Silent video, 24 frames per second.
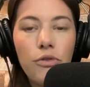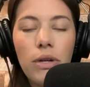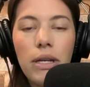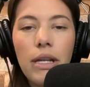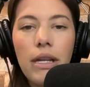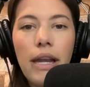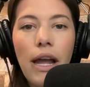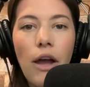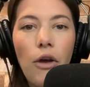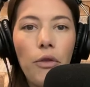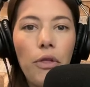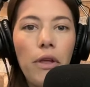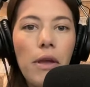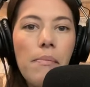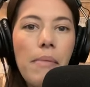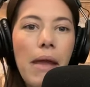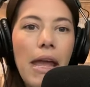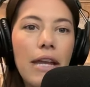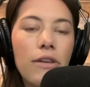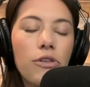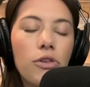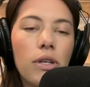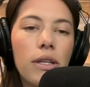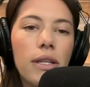Treating healthy
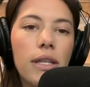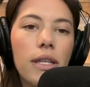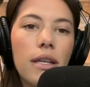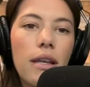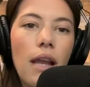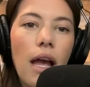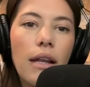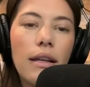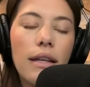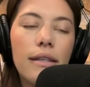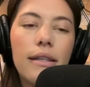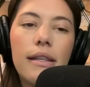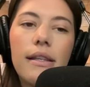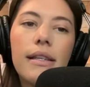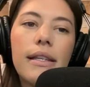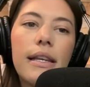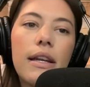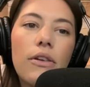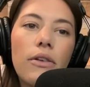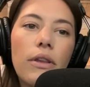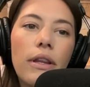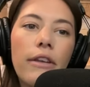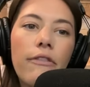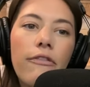patients and not
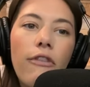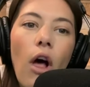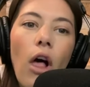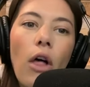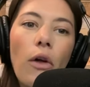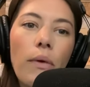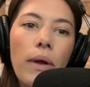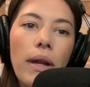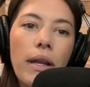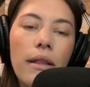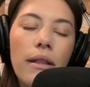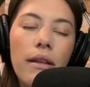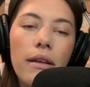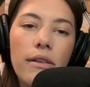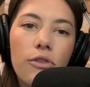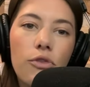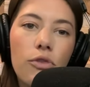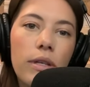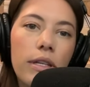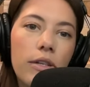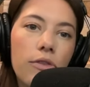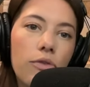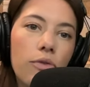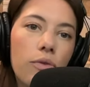necessarily following the
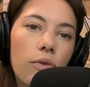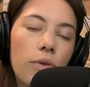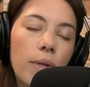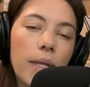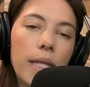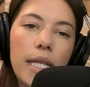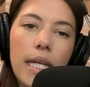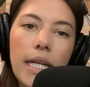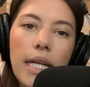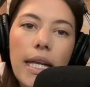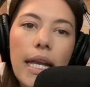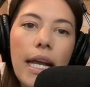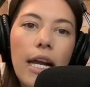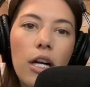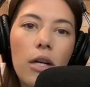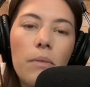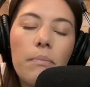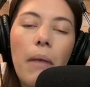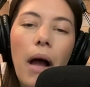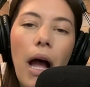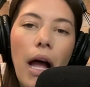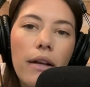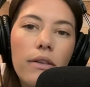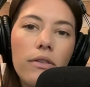traditional sick care
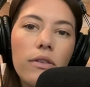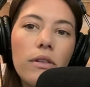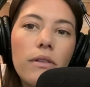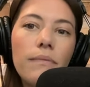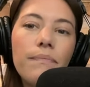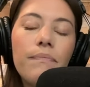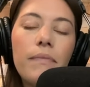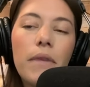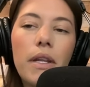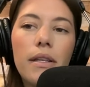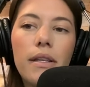model.